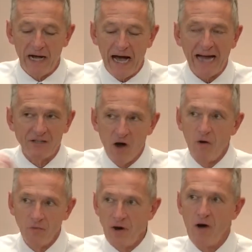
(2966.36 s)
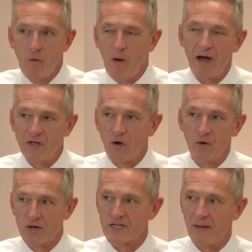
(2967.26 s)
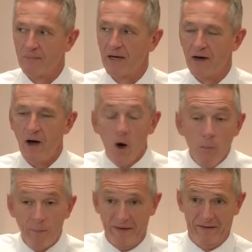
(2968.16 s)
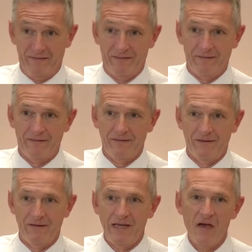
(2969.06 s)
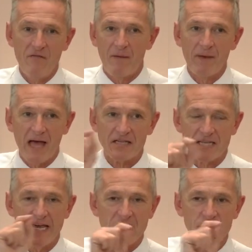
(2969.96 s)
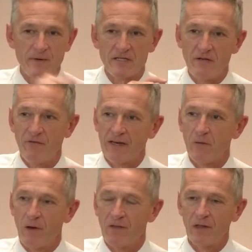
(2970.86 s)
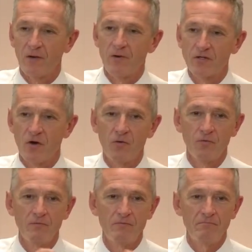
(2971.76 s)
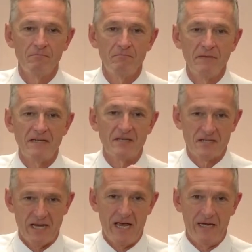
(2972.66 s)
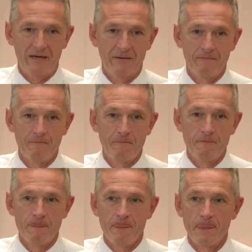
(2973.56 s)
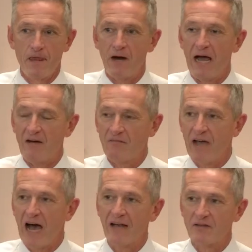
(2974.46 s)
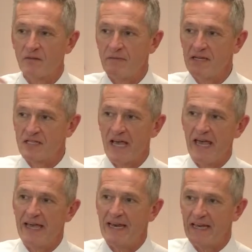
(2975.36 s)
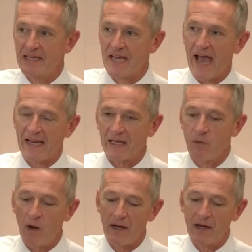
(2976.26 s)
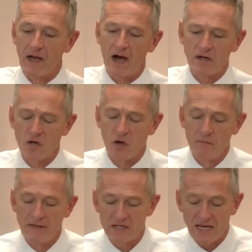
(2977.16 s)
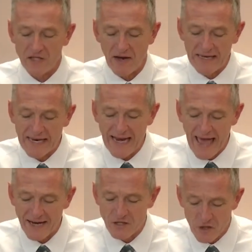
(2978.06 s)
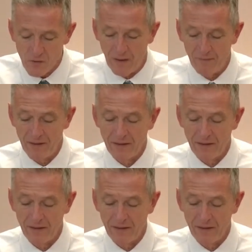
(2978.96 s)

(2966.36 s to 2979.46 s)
I don't know what doors I'm going to open if I'm not saying specifically what the Lord told me. me to say. All right, I've got to be saying exactly what God told me to say. So I didn't add to him.